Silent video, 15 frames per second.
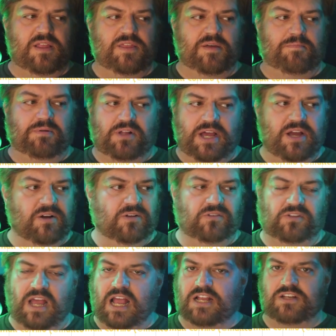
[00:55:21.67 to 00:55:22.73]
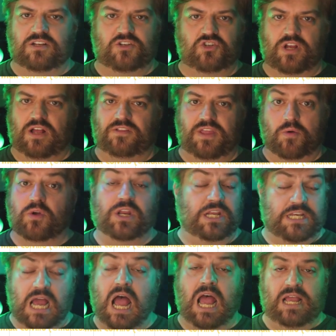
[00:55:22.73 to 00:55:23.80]
The players had to they were going
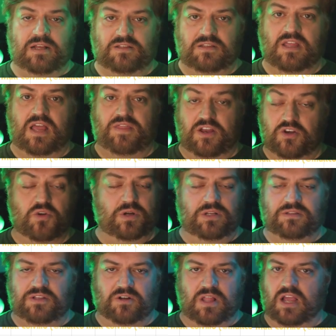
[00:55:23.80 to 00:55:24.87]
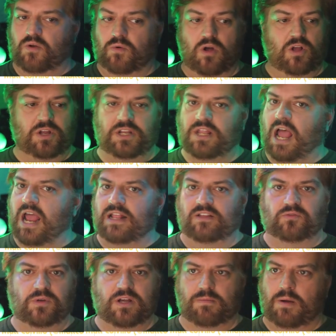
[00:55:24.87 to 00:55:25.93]
to die, and they knew it. They're like, we're all going to die
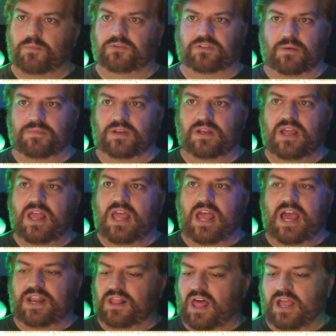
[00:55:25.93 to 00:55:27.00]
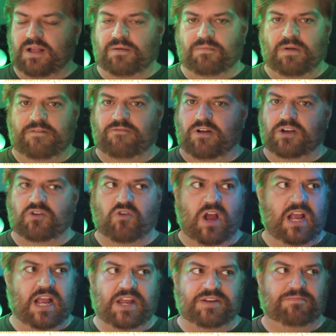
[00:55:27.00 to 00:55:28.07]
unless we come up with something. And like my friend
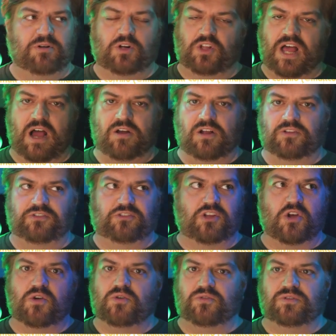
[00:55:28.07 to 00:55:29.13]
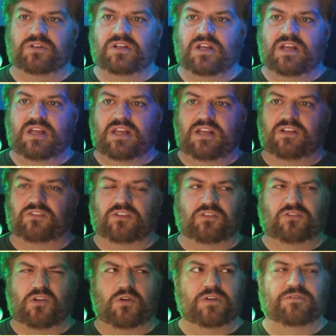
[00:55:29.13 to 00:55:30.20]
Craig had to pull out a stone, his
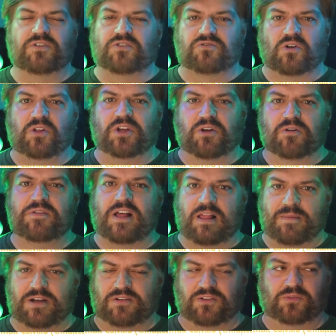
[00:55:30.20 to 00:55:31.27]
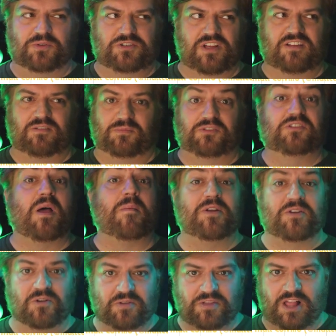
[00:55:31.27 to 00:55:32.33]
stone of controlling earth elementals, which lets him
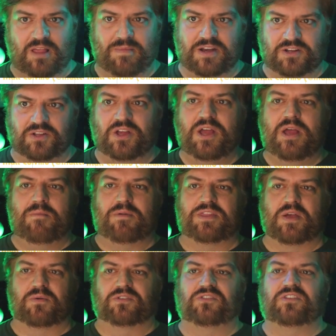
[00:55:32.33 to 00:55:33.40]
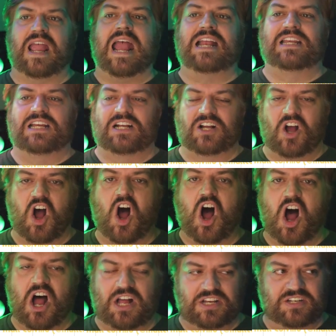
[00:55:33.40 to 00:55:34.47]
summon an earth elemental, but they were standing
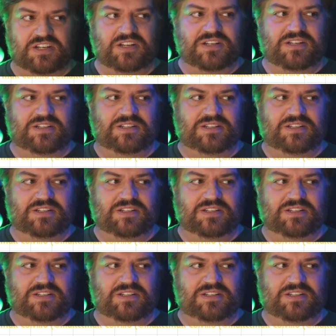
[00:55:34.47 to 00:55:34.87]
on